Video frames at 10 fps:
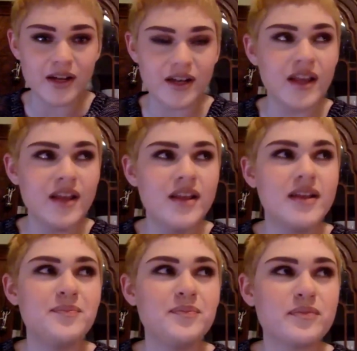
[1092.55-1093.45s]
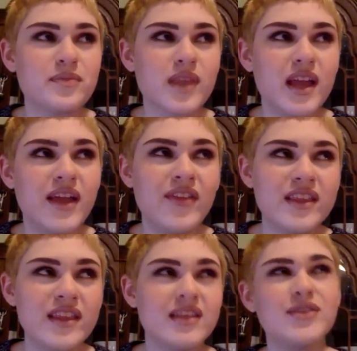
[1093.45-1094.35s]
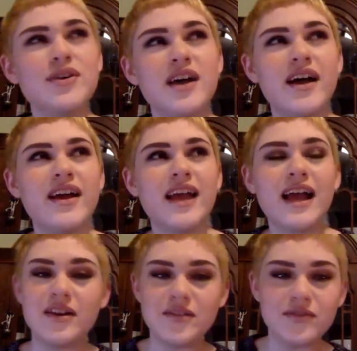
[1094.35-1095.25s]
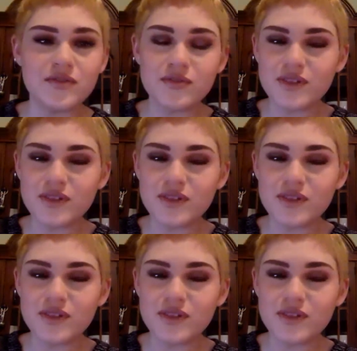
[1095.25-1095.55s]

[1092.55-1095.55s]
And then like you and I have